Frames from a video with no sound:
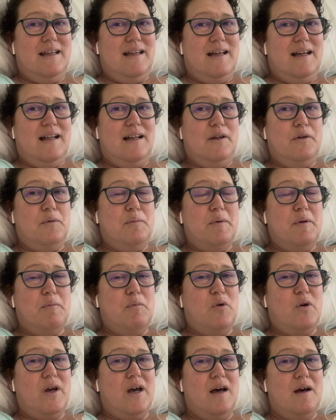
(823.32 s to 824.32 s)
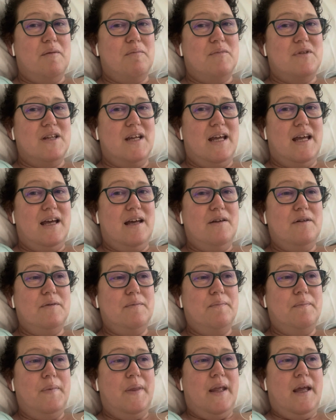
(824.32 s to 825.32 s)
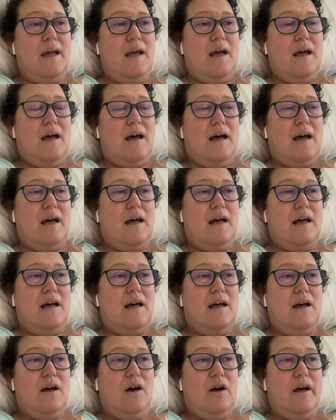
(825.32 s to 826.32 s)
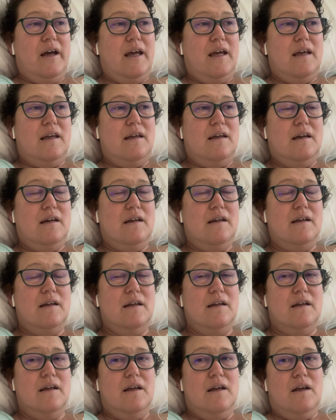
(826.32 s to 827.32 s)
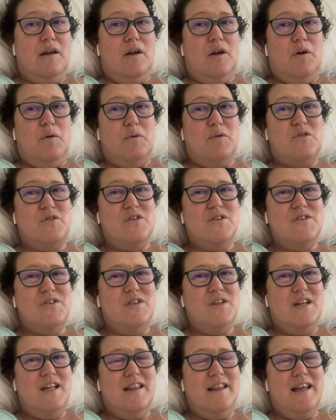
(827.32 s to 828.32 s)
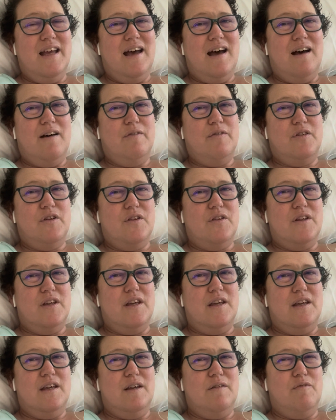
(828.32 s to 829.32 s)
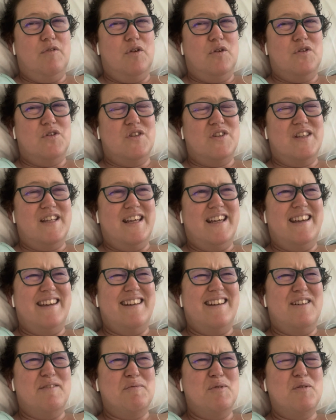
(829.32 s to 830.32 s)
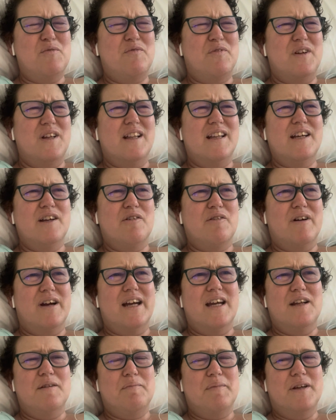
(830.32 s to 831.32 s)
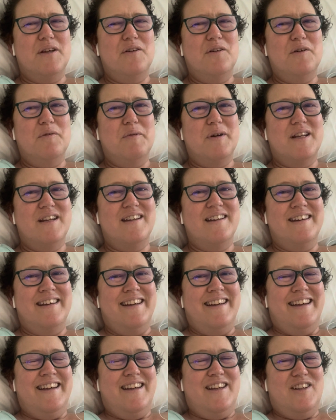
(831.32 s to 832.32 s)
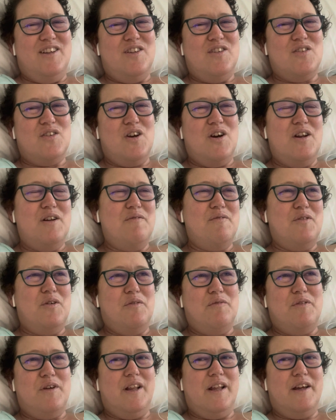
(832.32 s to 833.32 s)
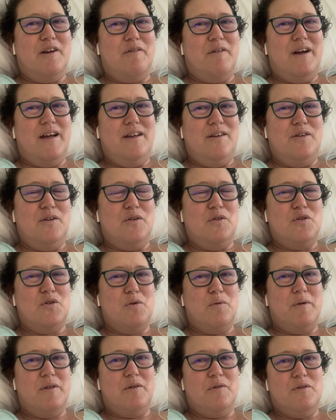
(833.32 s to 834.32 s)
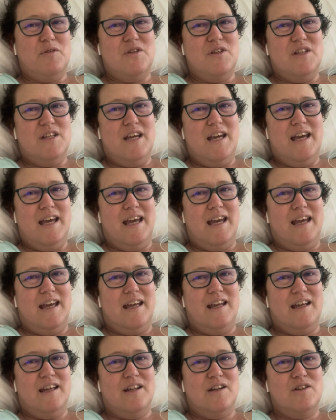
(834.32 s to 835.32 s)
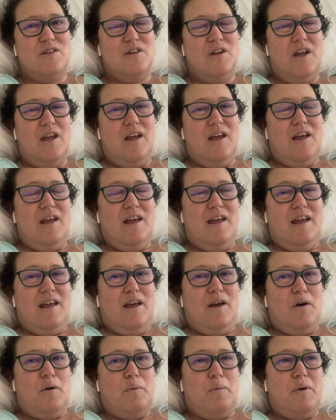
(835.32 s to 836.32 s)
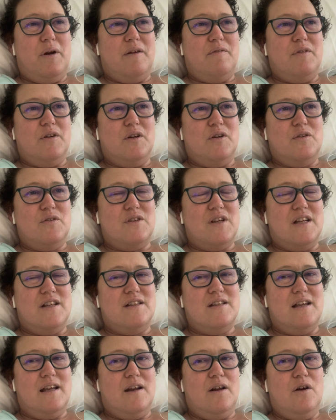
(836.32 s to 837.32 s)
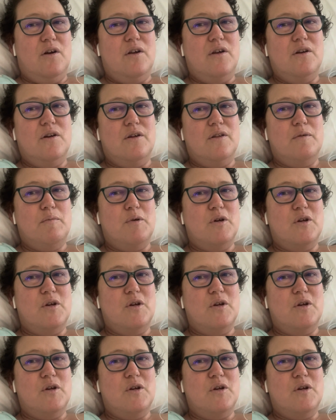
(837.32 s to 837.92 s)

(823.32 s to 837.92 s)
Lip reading: a little bit more calmed down. I was just sitting there after the infusion thinking, I'm not feeling great, but you know when just kind of not feeling great, you're not sure whether it's in your head or whatever, because they said, oh, you know, the